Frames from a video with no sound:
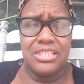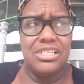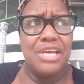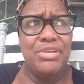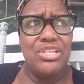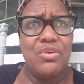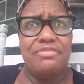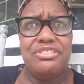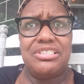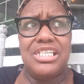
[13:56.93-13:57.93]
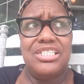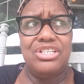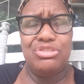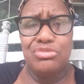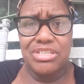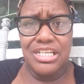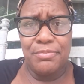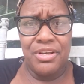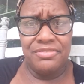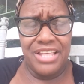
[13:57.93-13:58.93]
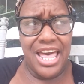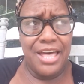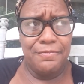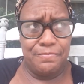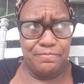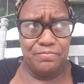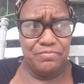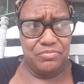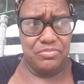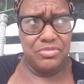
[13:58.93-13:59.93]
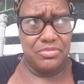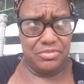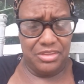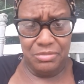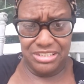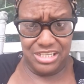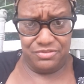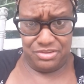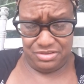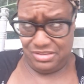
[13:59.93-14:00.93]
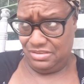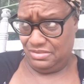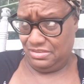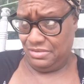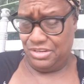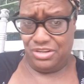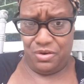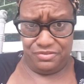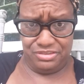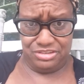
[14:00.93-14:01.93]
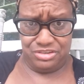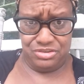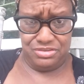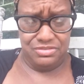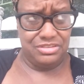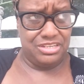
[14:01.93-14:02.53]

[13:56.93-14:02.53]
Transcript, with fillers: So let me know if you've seen the news clip of that. Let me see. Let me know if you, you, you've